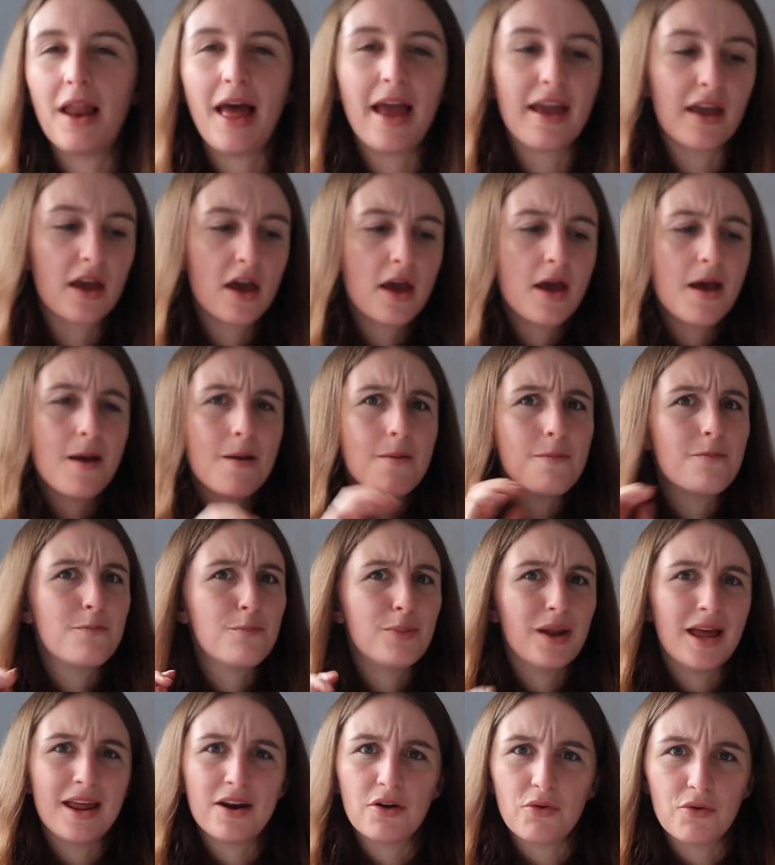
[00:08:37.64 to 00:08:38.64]
in like
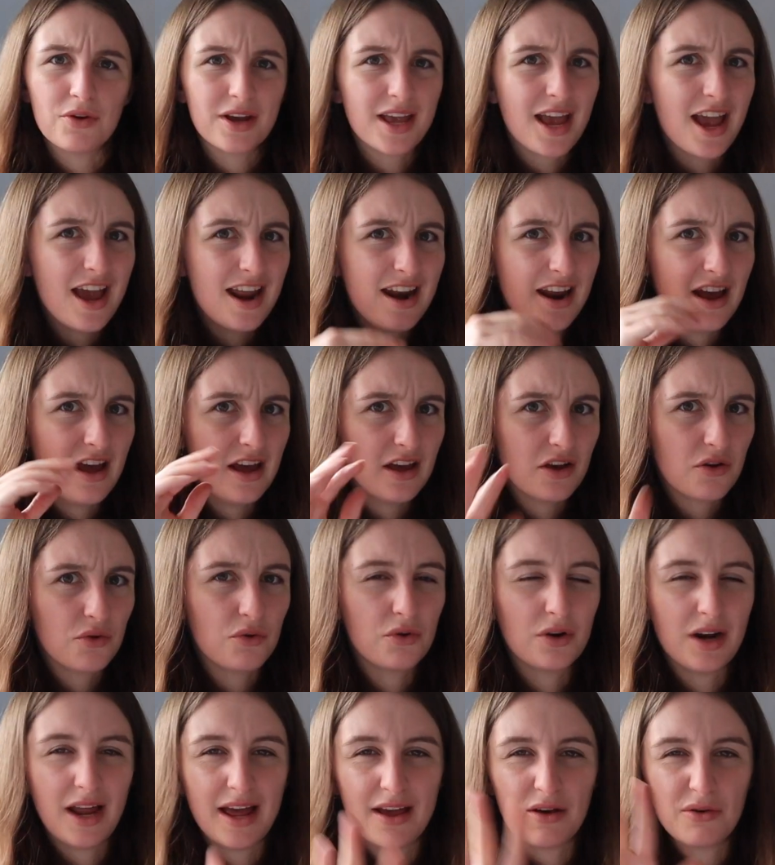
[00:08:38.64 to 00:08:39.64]
Planet Organic
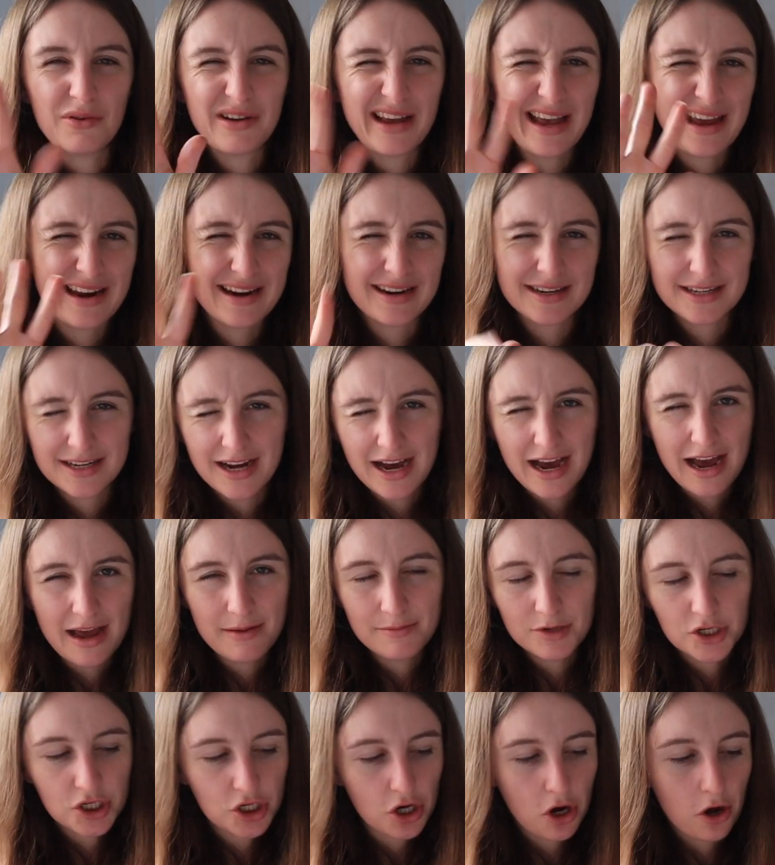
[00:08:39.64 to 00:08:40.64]
or like organic
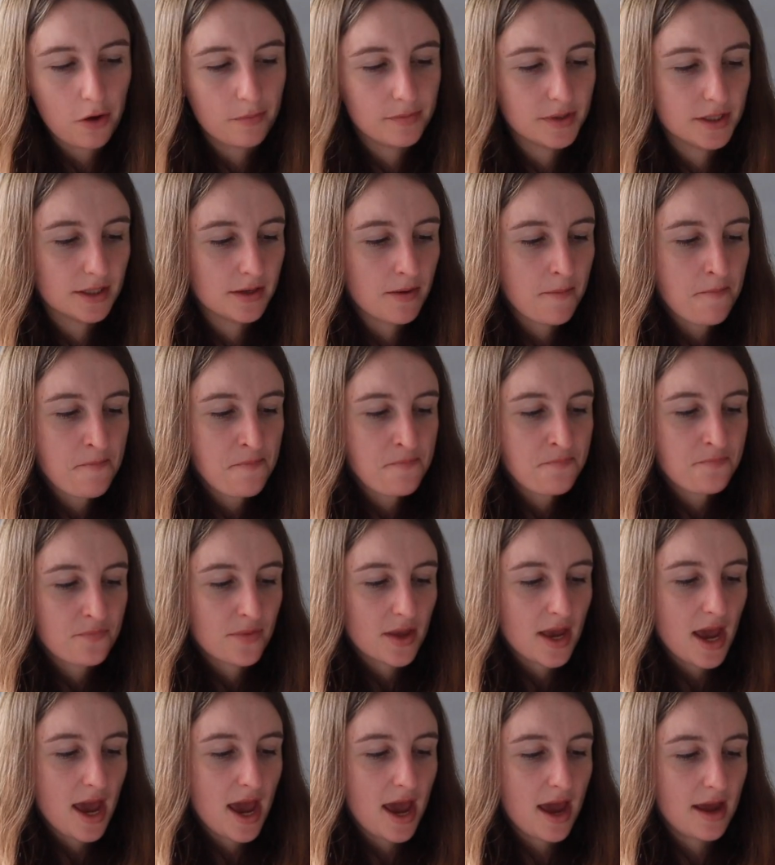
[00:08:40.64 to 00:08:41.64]
type shops.
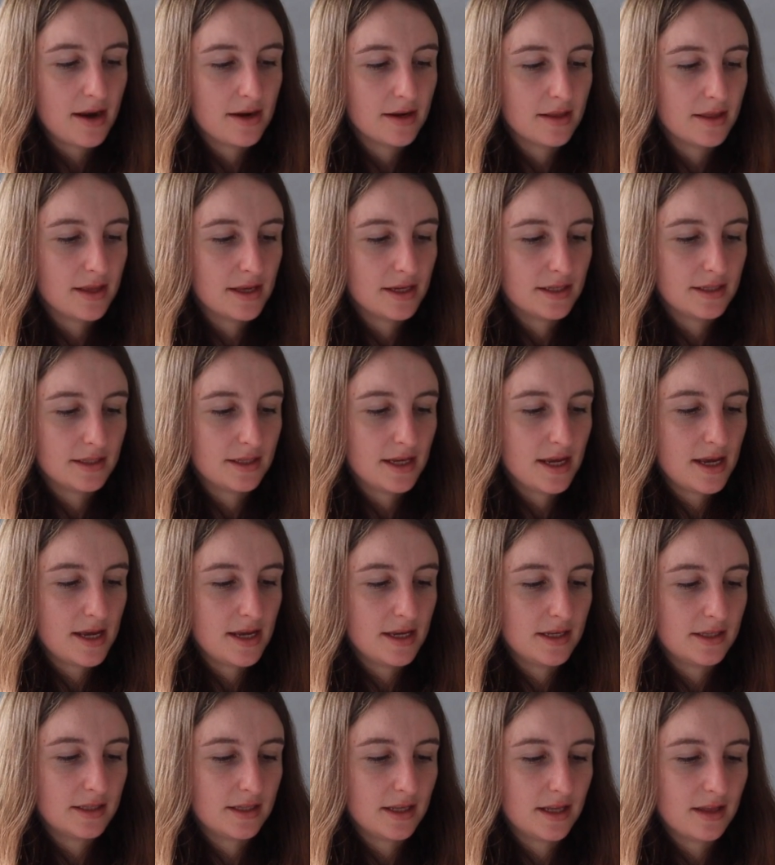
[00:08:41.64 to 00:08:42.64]
And this
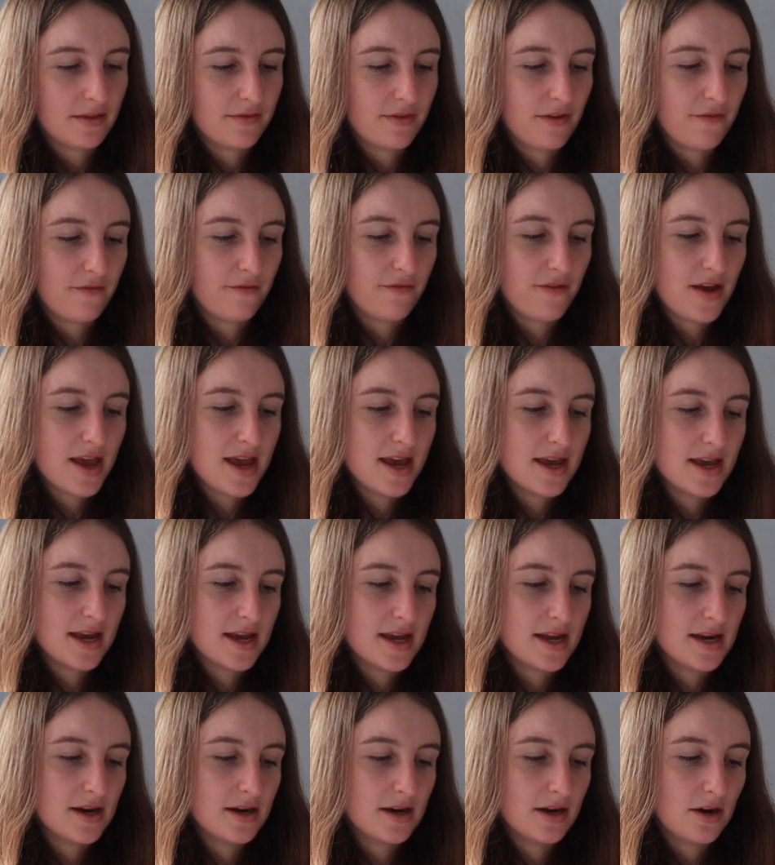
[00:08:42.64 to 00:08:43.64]
is the
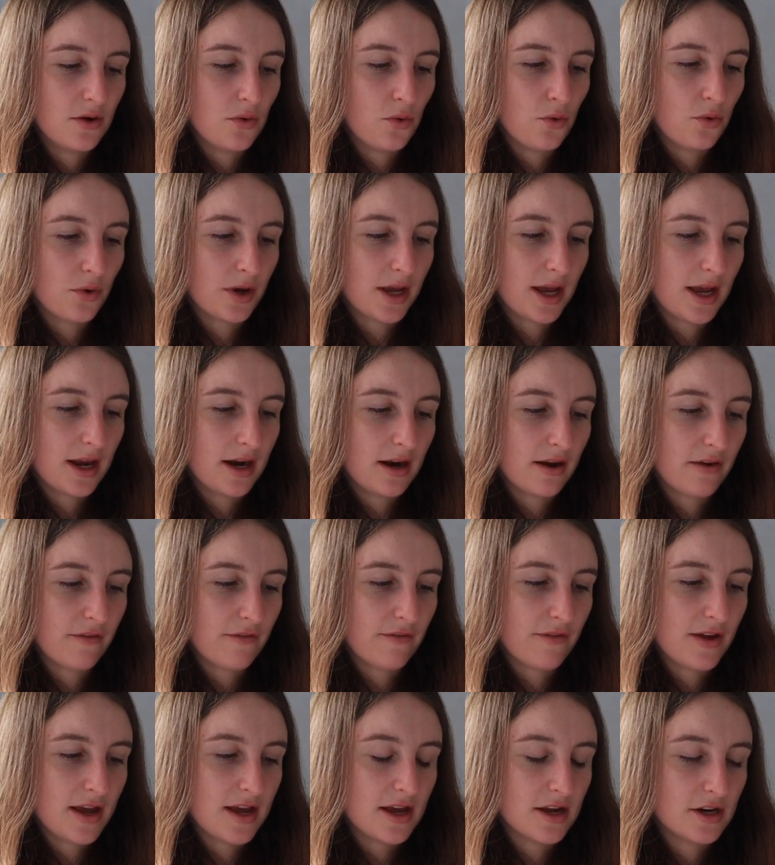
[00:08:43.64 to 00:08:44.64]
vegan, organic,
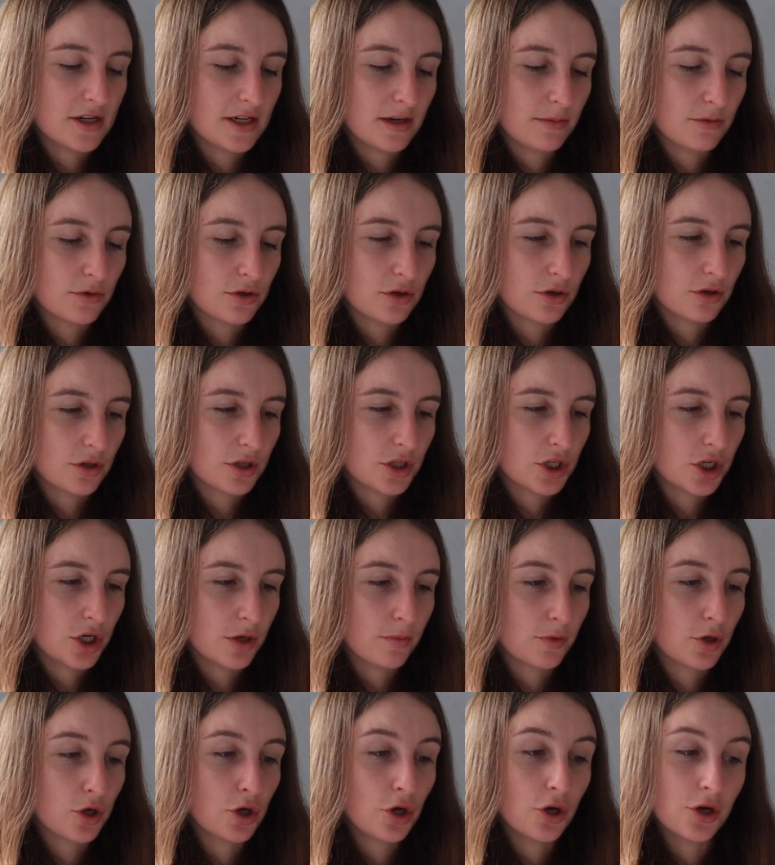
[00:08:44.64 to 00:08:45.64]
vegan double chocolate
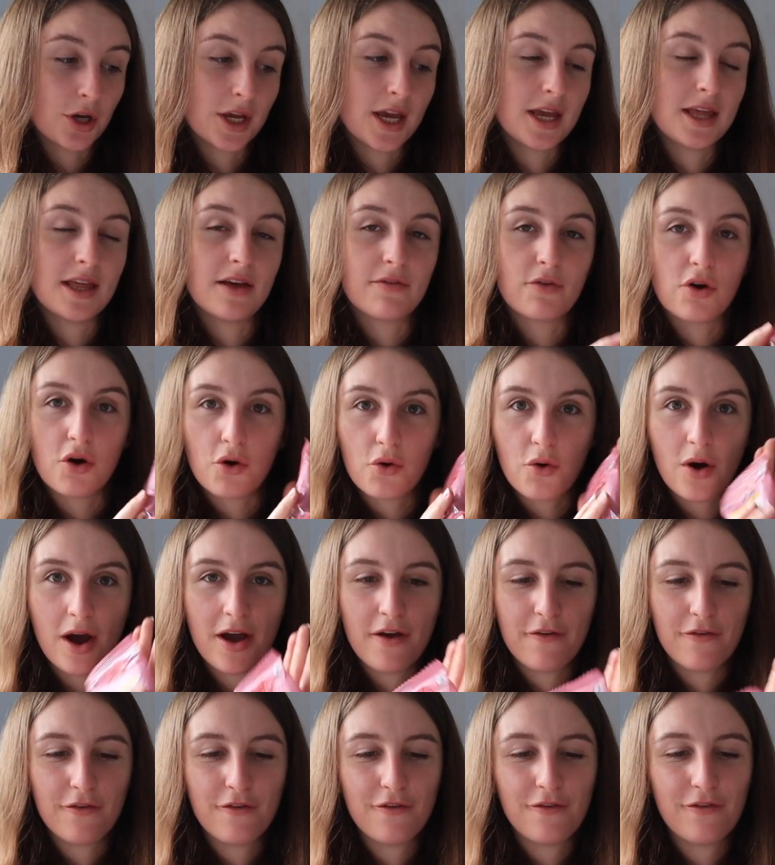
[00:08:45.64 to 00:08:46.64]
chip cookie. They've got
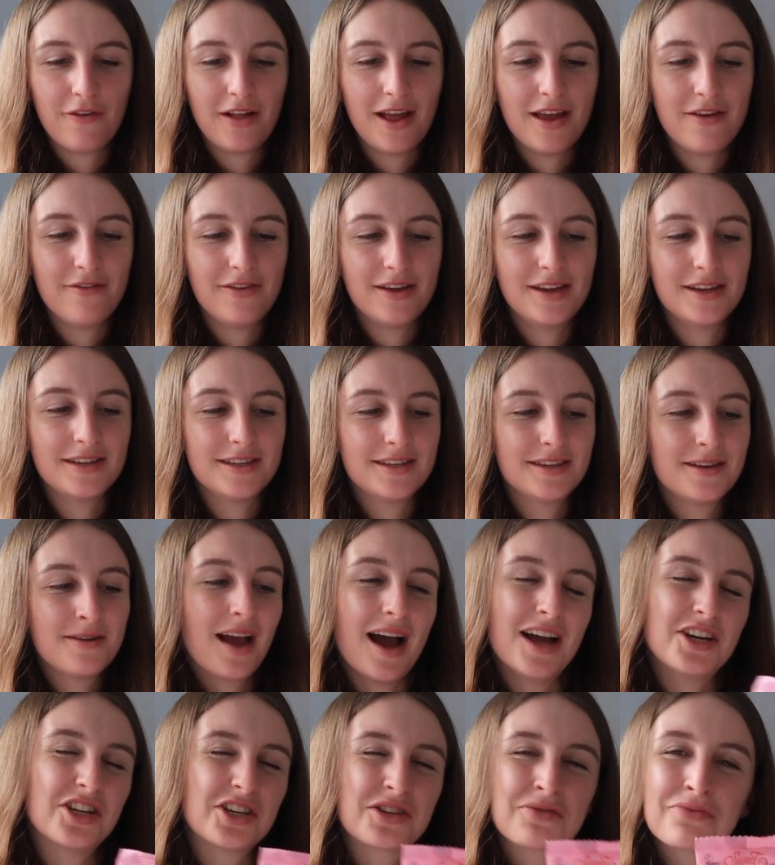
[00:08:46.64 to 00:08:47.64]
quite a few flavors.
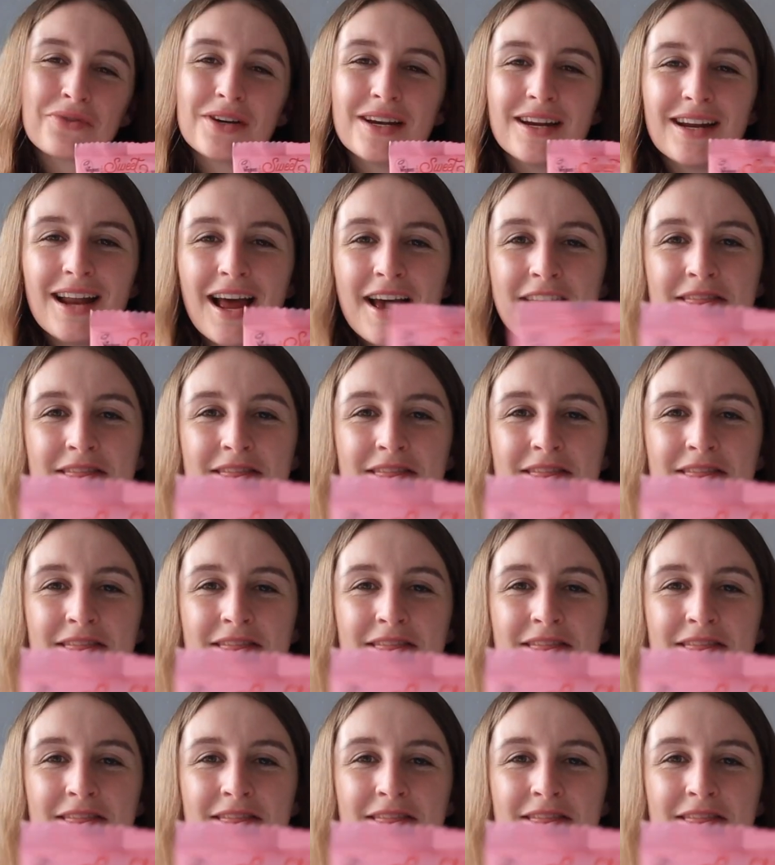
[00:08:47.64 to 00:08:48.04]
I just really